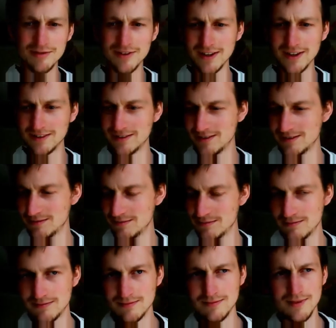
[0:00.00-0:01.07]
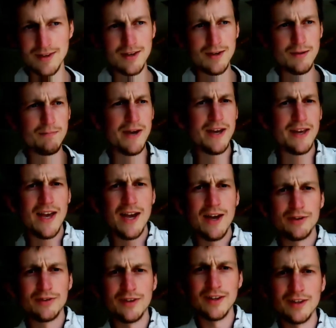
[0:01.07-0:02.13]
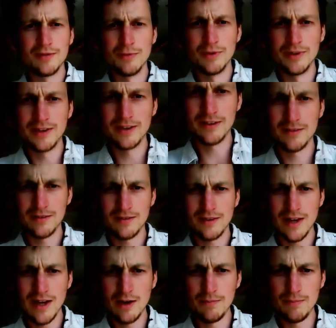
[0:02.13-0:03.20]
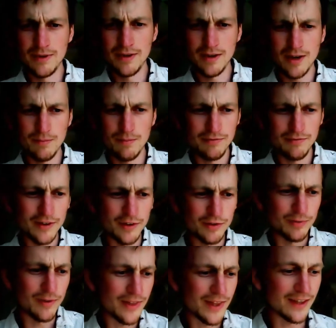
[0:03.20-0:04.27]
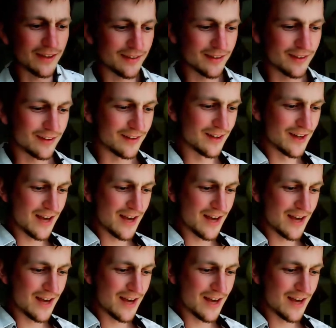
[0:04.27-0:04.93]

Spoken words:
thanks. Bit chaotic this morning. I was helping a couple of friends with things and